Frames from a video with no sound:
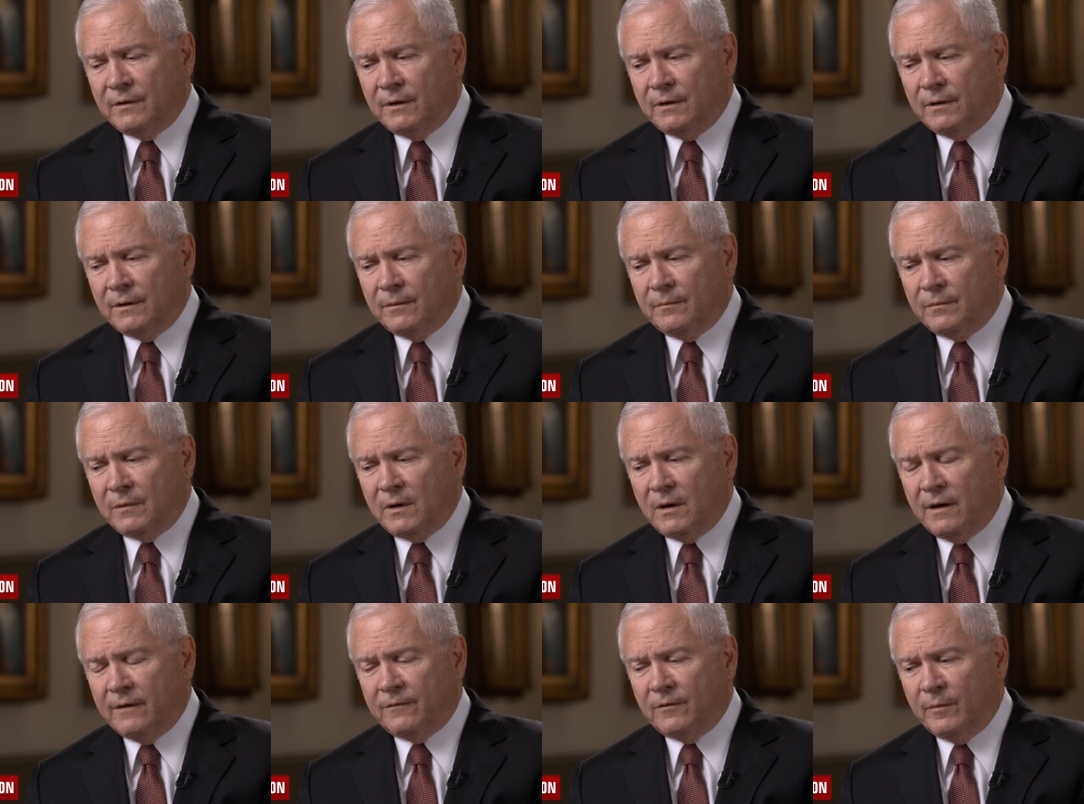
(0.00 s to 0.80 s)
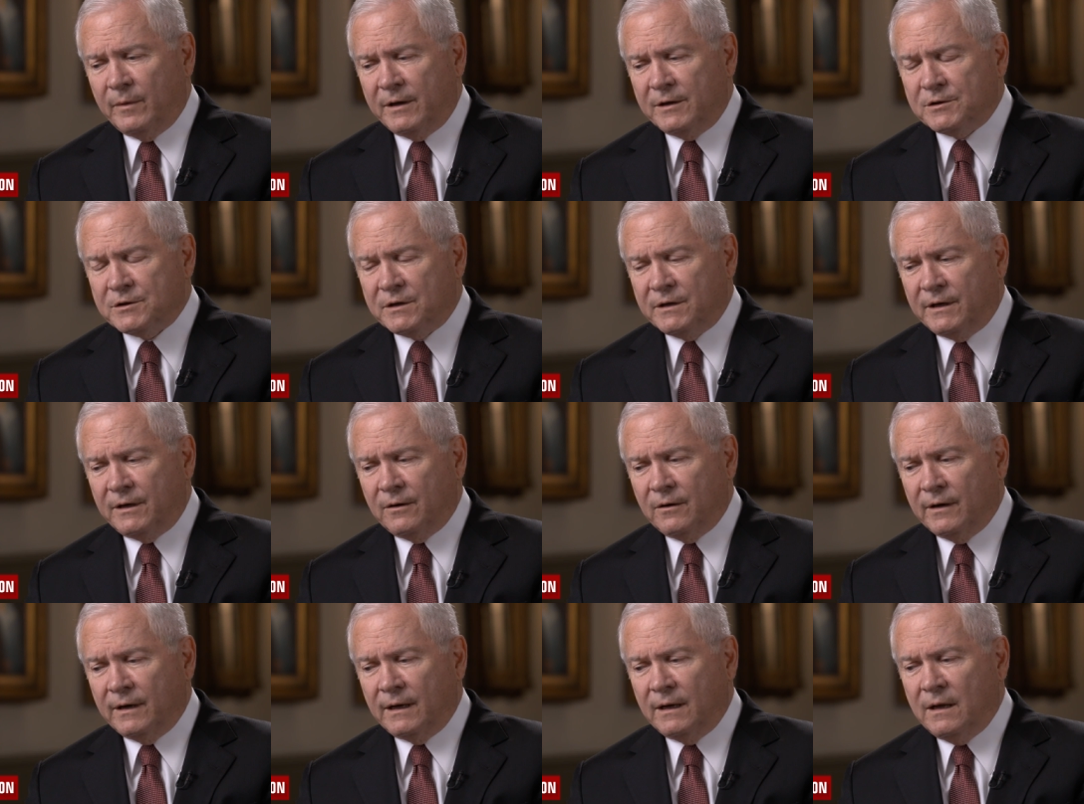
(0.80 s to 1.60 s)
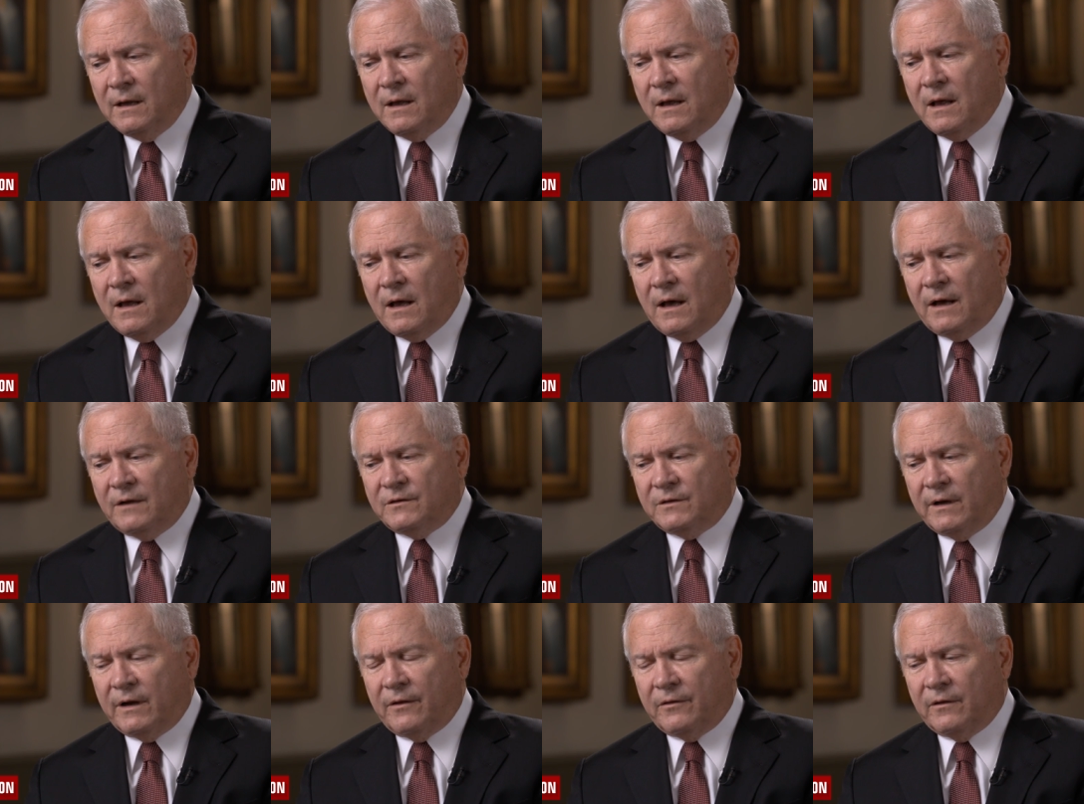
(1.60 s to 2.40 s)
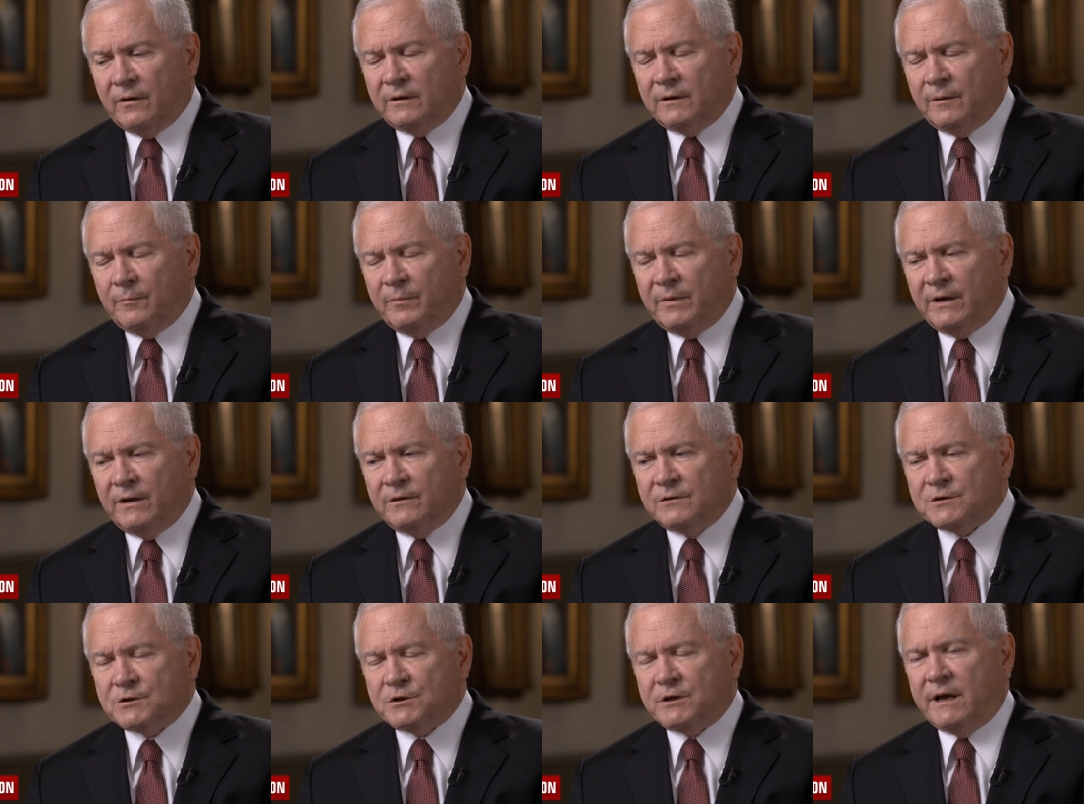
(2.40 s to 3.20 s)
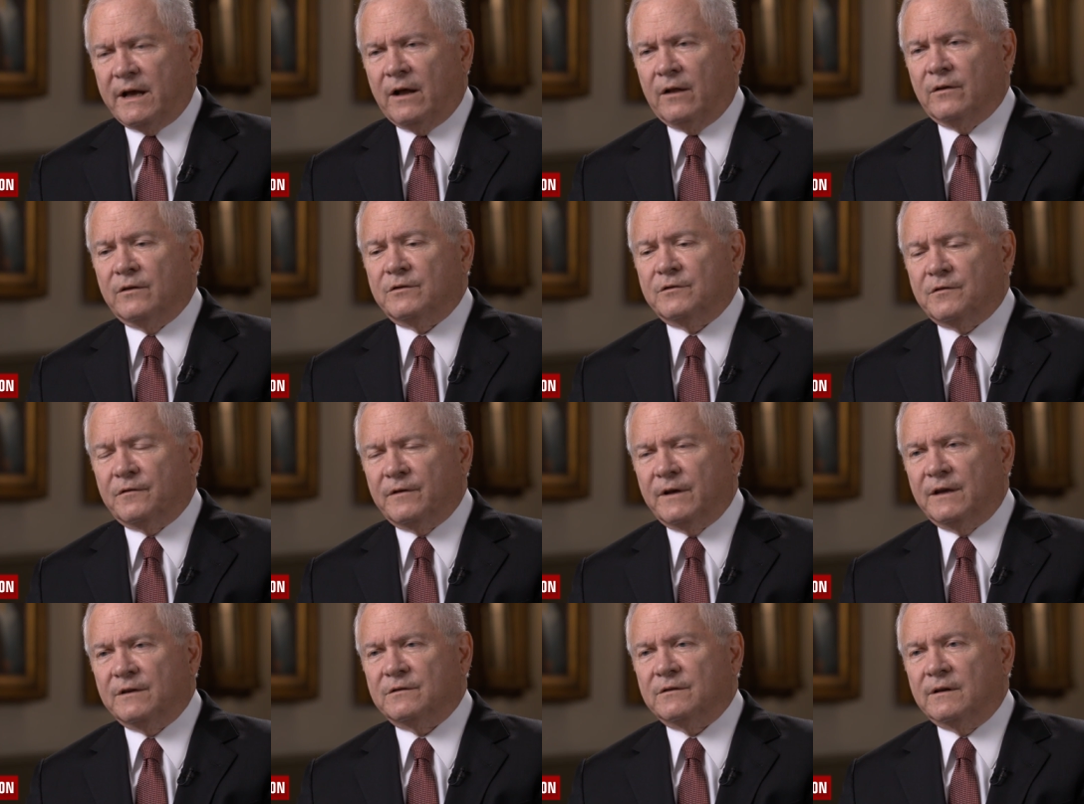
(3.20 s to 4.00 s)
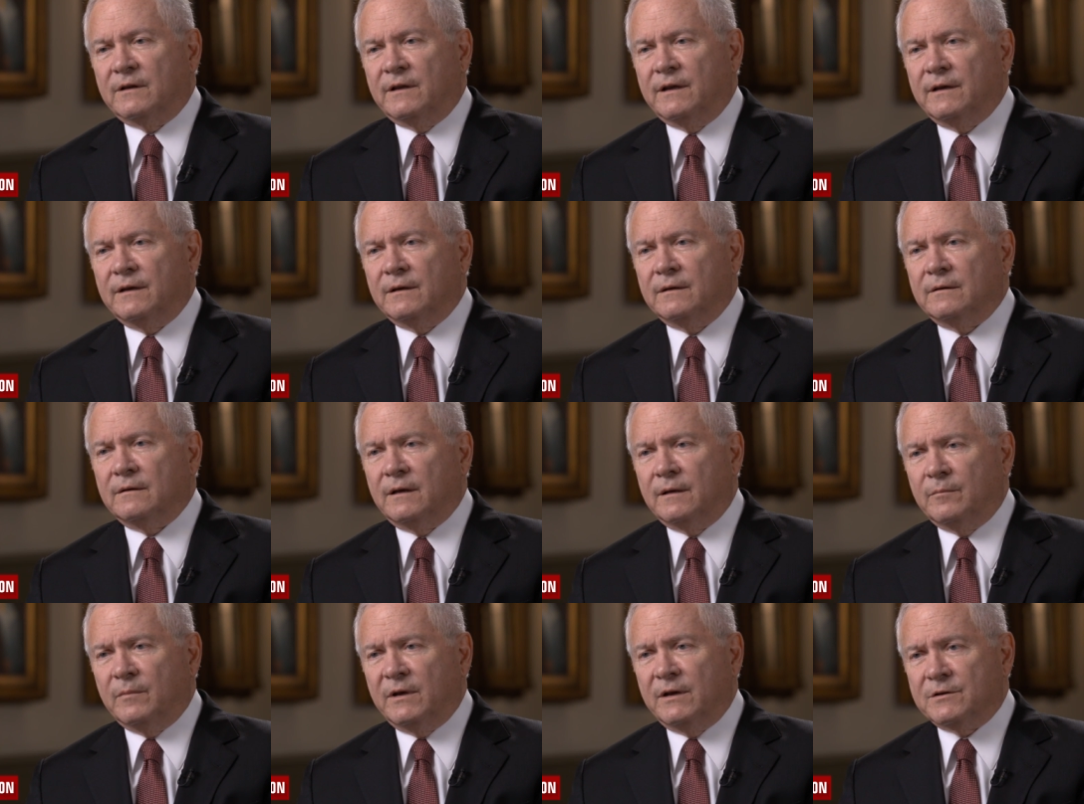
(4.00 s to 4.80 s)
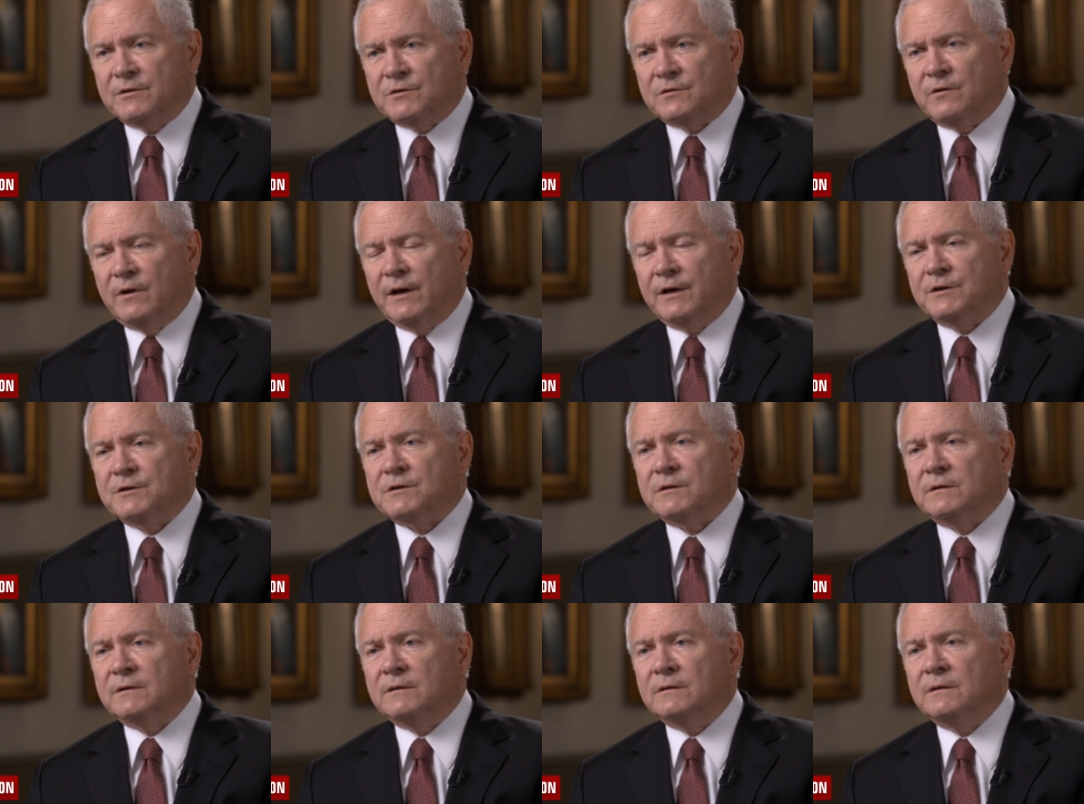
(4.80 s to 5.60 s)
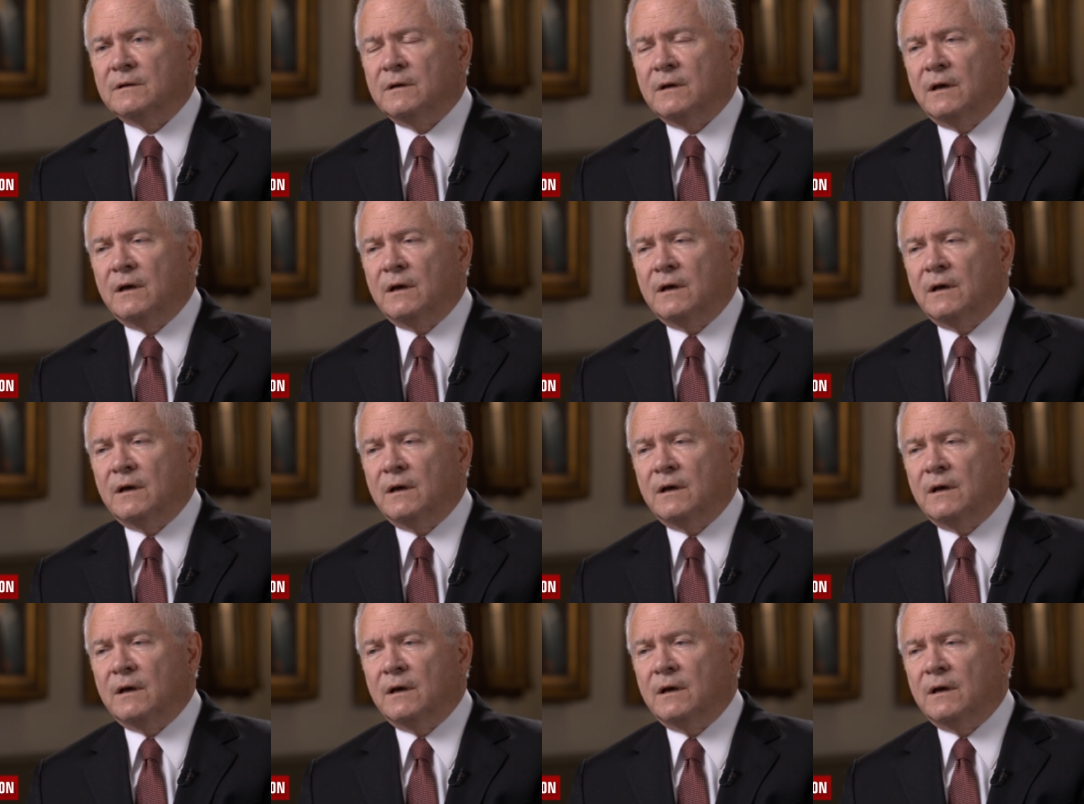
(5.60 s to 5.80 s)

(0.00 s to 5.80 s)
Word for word: uh, confirmation hearing, I said I thought the biggest challenge facing the administration